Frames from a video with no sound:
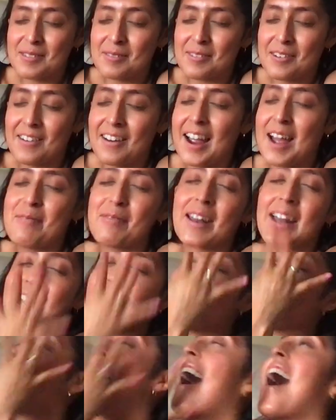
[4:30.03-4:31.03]
to cry, but I
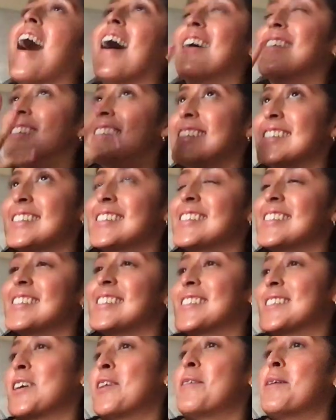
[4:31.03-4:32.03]
can't because it's
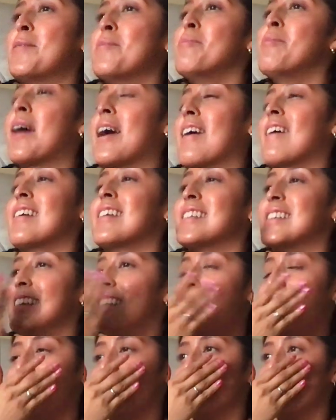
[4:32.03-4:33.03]
just so
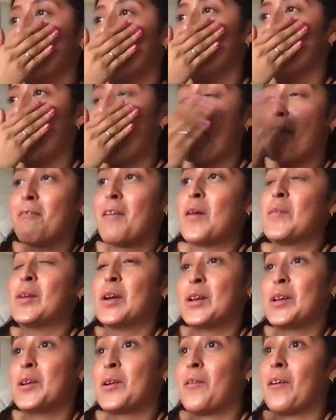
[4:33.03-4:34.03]
embarrassing. Like, why am I
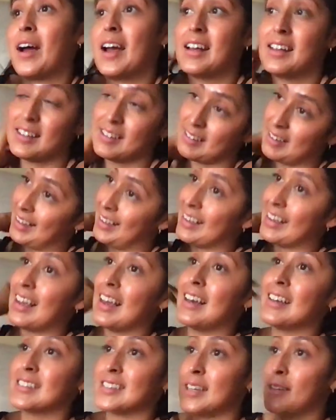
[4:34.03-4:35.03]
gonna cry? You're like,
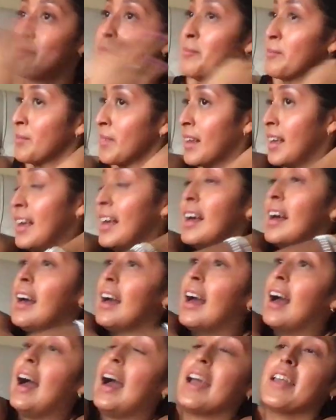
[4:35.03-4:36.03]
yes, I'm.
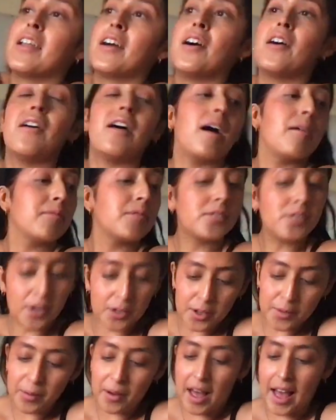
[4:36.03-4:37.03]
I know I'm a
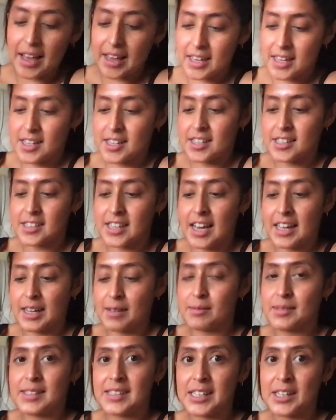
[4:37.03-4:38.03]
total package and
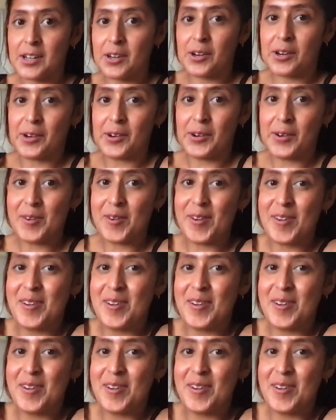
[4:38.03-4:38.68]
I'm single.